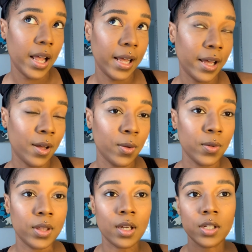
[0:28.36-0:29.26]

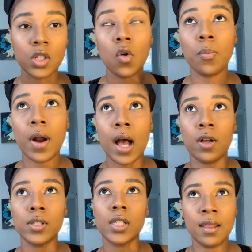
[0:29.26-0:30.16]
and they're soap
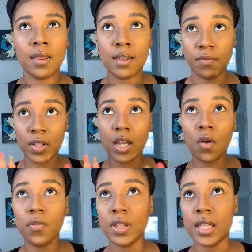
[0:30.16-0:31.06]
brows, and the video
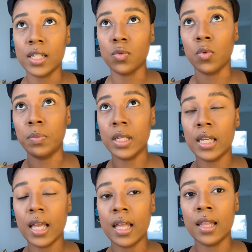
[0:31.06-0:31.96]
for this will
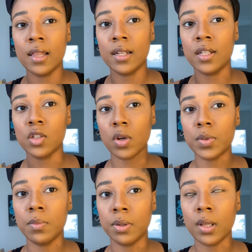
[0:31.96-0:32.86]
be in the
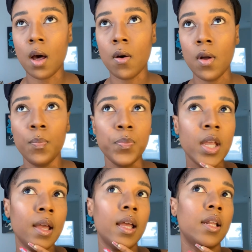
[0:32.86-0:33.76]
description below.
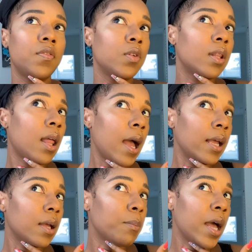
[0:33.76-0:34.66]
And if you
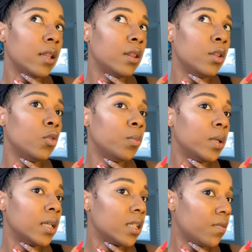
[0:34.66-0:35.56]
like my
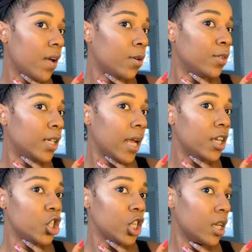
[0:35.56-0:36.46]
luminous
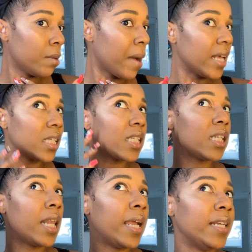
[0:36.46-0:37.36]
foundation, my
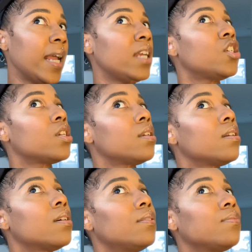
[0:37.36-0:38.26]

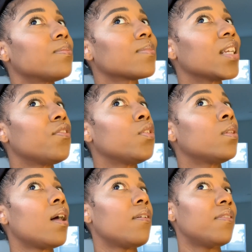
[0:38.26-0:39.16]
slaydation, if you
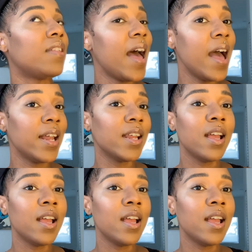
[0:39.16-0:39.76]
love that,